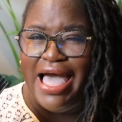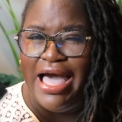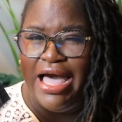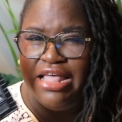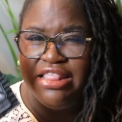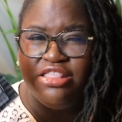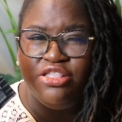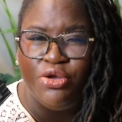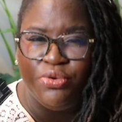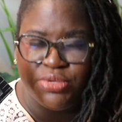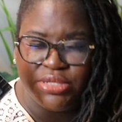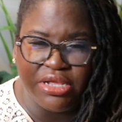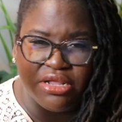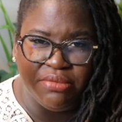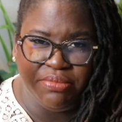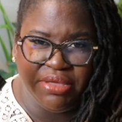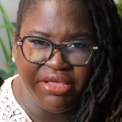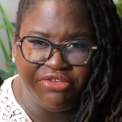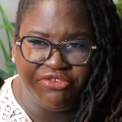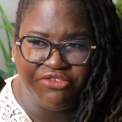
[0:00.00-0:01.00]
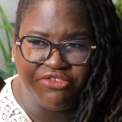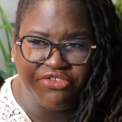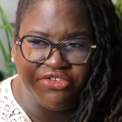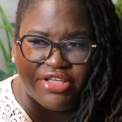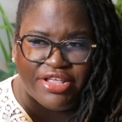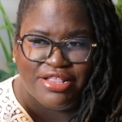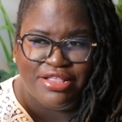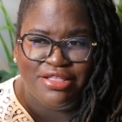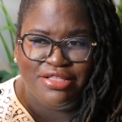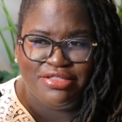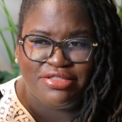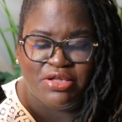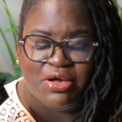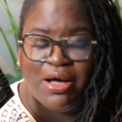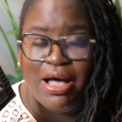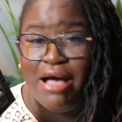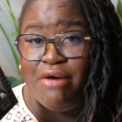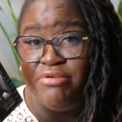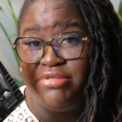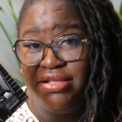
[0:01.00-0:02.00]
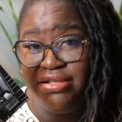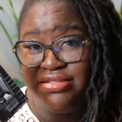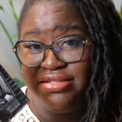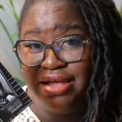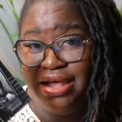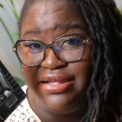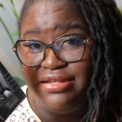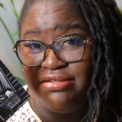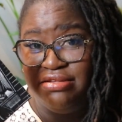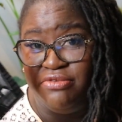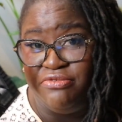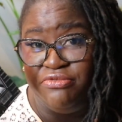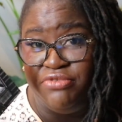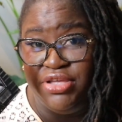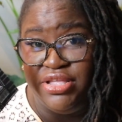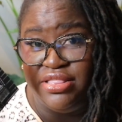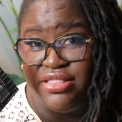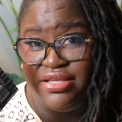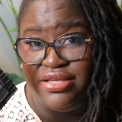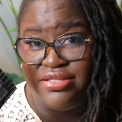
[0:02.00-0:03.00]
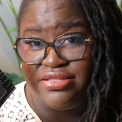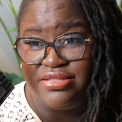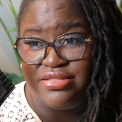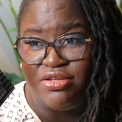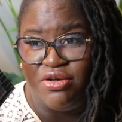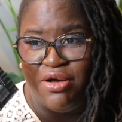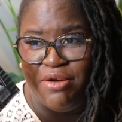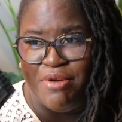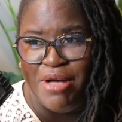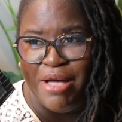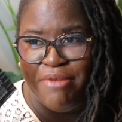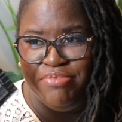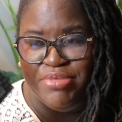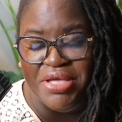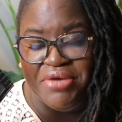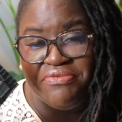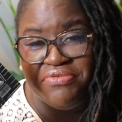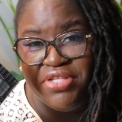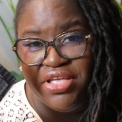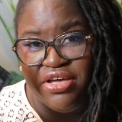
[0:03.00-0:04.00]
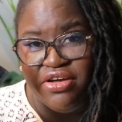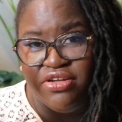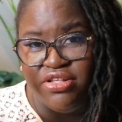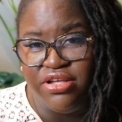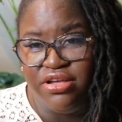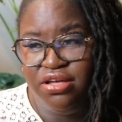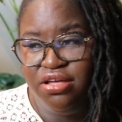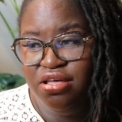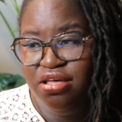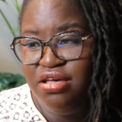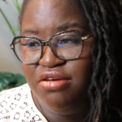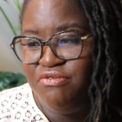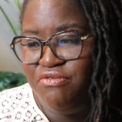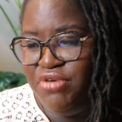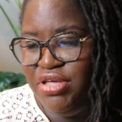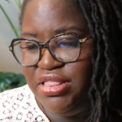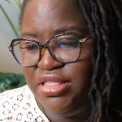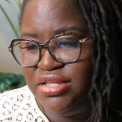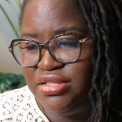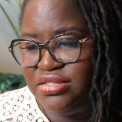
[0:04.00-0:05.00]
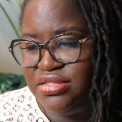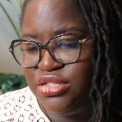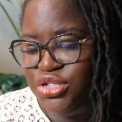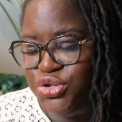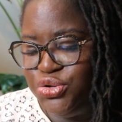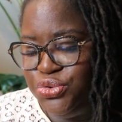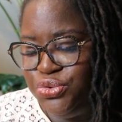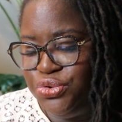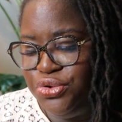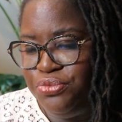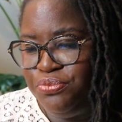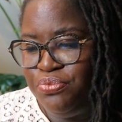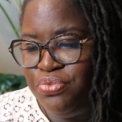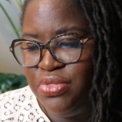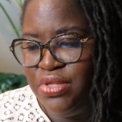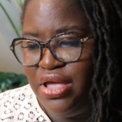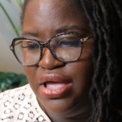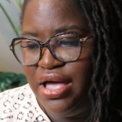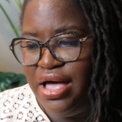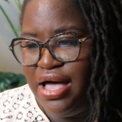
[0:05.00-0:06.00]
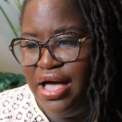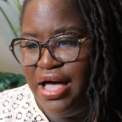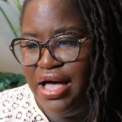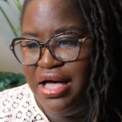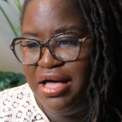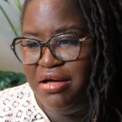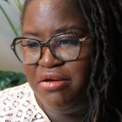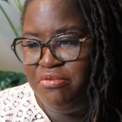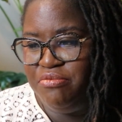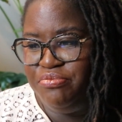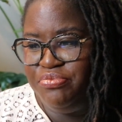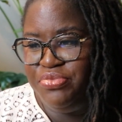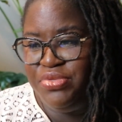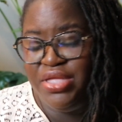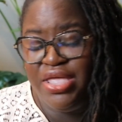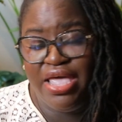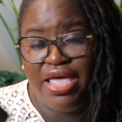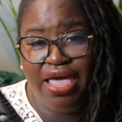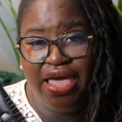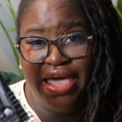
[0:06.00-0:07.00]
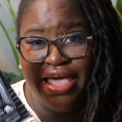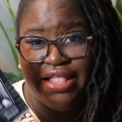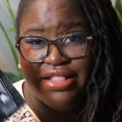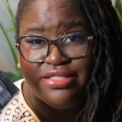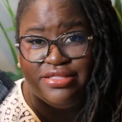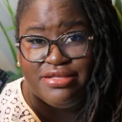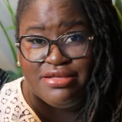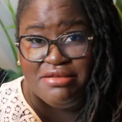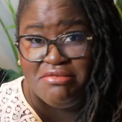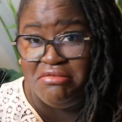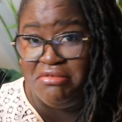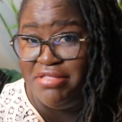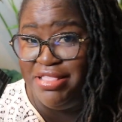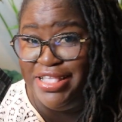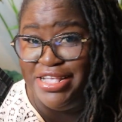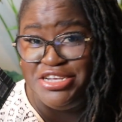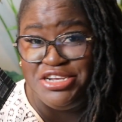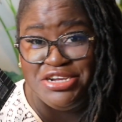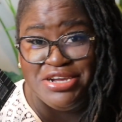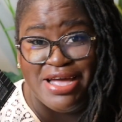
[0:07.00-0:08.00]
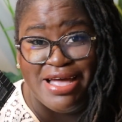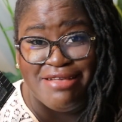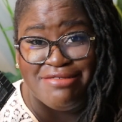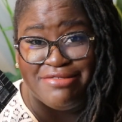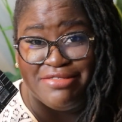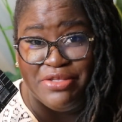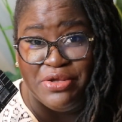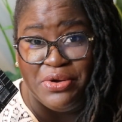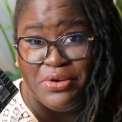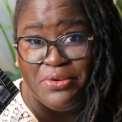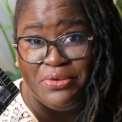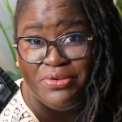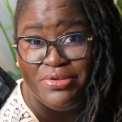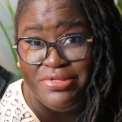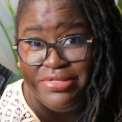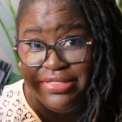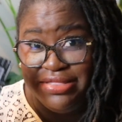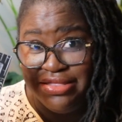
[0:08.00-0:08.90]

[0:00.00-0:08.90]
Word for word: I know it's going to be interesting. So I was excited to read this. So I'm definitely going to read this soon um, and let you guys know.